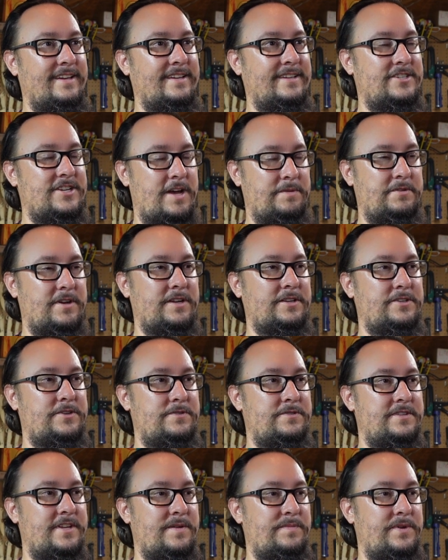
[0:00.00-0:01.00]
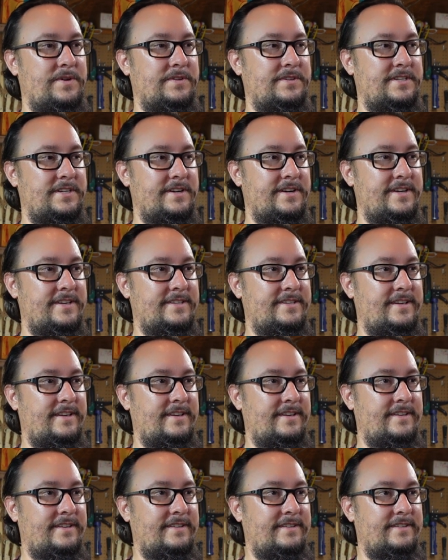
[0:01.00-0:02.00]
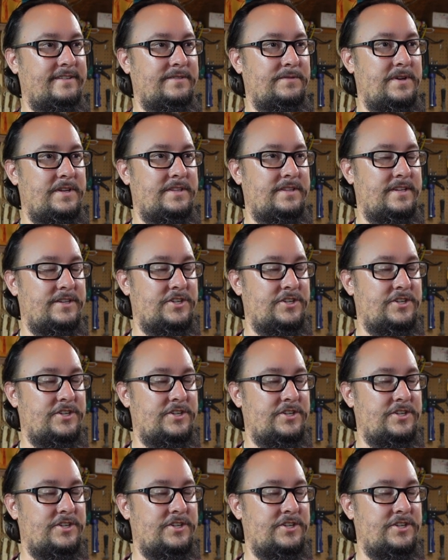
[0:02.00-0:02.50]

Shop Talk Tuesday build series with